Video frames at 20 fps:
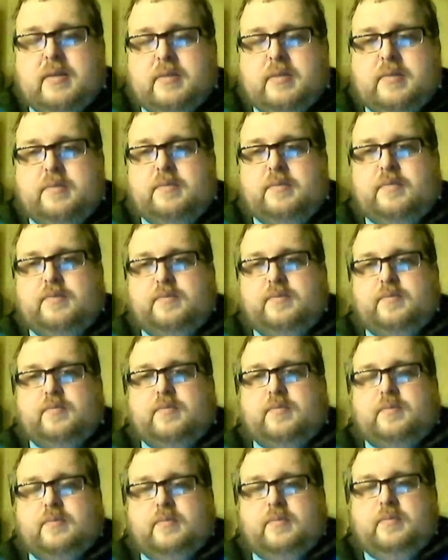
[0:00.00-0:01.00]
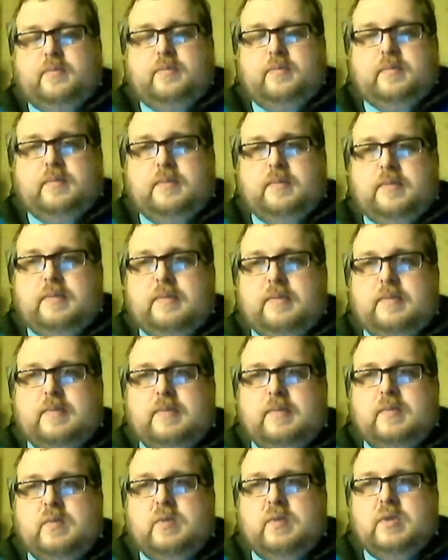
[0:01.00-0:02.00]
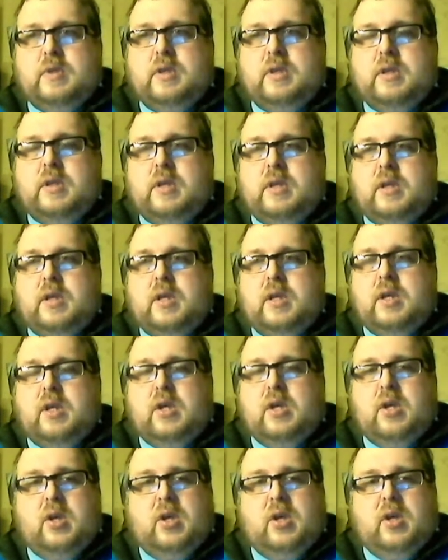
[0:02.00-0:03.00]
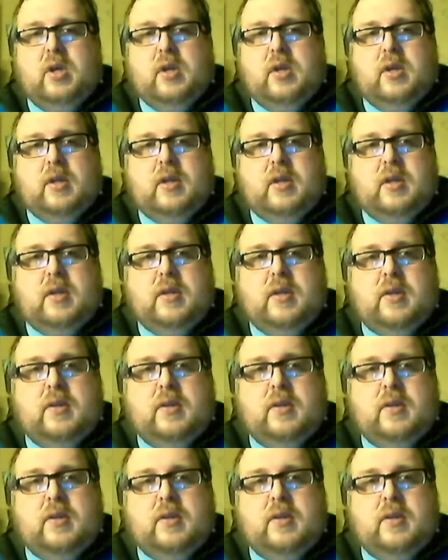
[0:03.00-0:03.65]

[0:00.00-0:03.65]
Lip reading: [no speech]